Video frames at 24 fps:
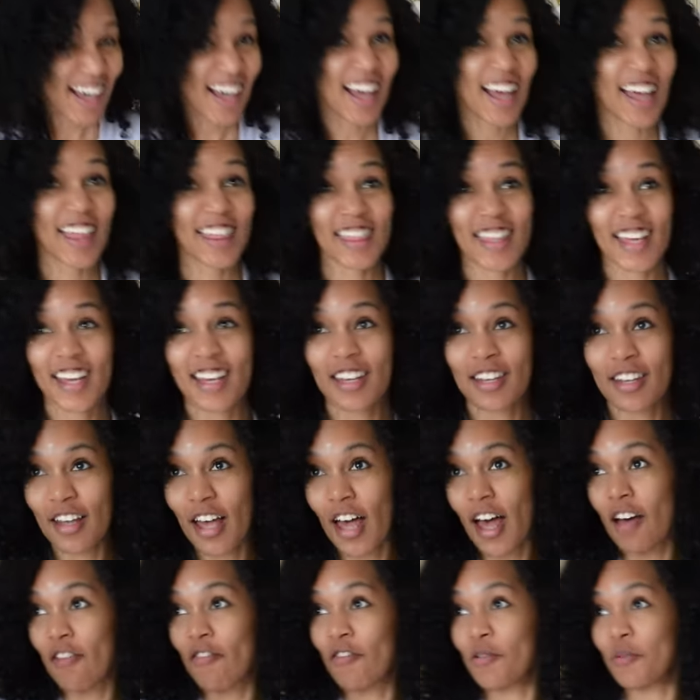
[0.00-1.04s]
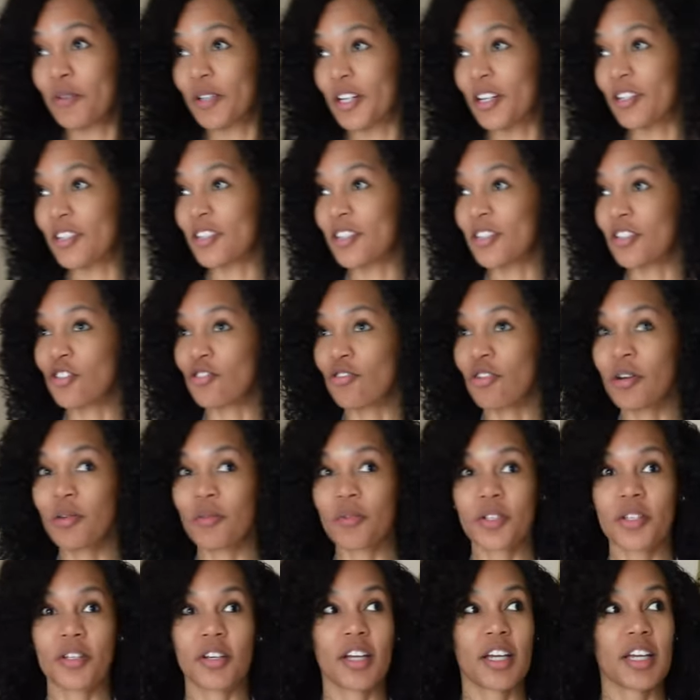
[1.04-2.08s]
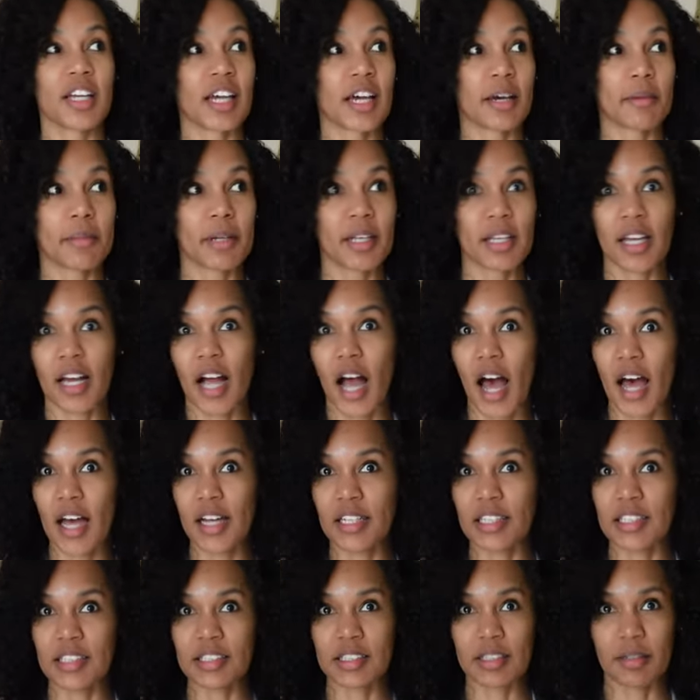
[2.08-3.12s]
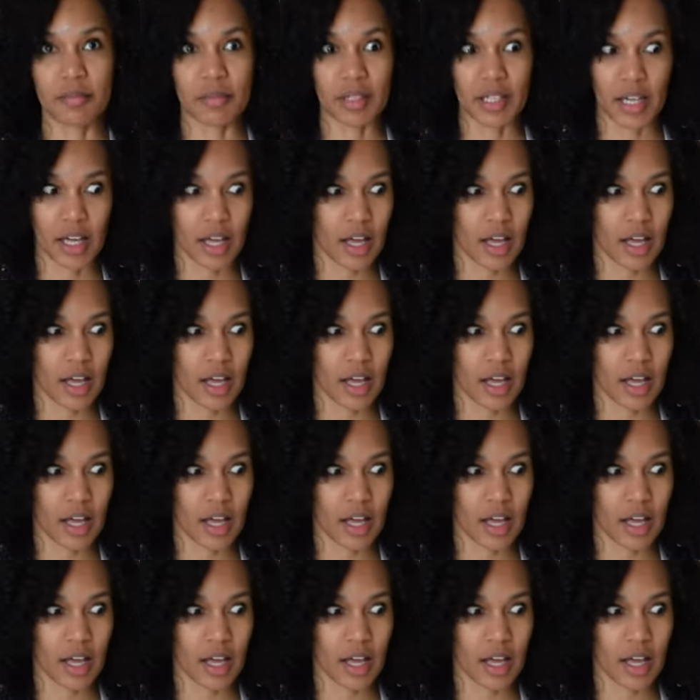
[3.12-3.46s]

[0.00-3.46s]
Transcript: And then everyone else on the train was looking at me like I did something.